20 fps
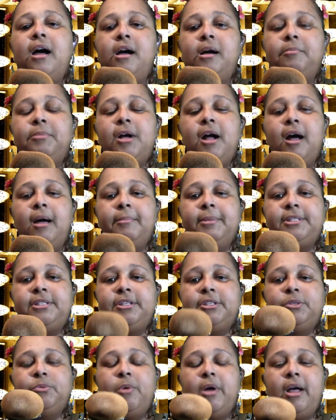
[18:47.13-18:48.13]
comments
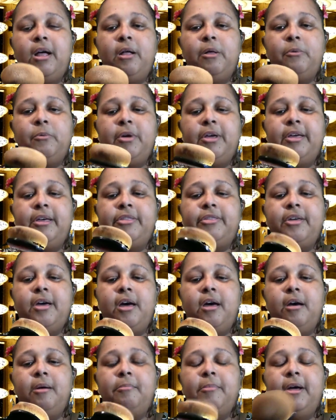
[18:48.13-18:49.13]
as well with
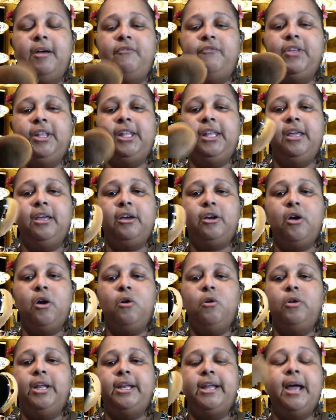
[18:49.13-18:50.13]
my affiliate
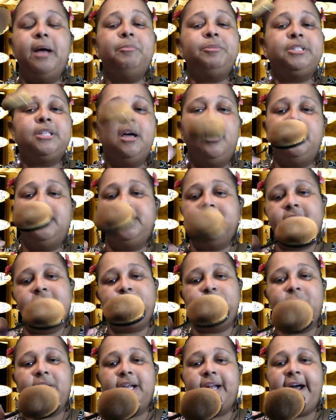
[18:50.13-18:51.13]
code at Amazon, because
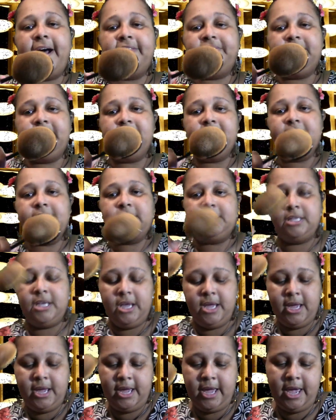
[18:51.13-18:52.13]
that's where I got these.
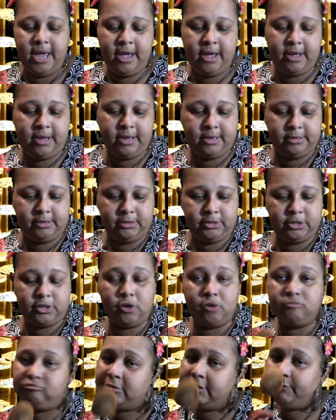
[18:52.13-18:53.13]
And
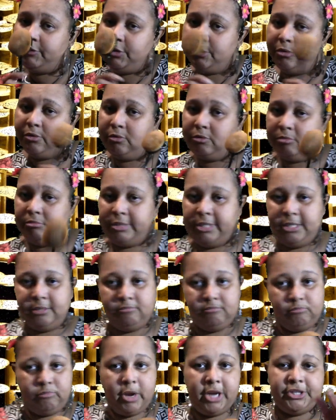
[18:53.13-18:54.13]
so if you need
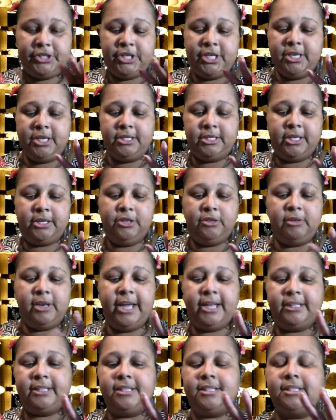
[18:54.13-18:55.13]
brushes and you
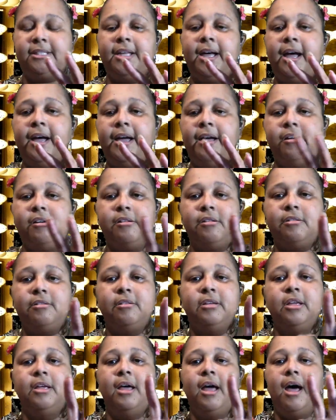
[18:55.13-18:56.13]
like the style,
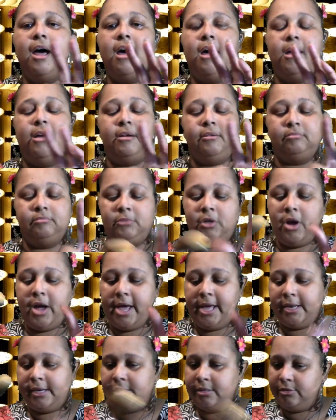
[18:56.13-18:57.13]
go
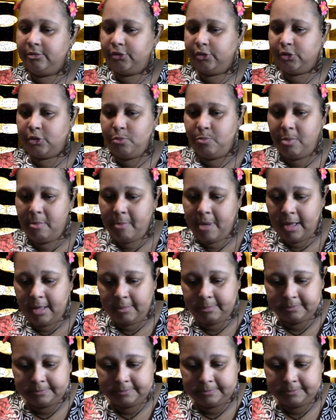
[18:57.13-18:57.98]
ahead and scoop them up.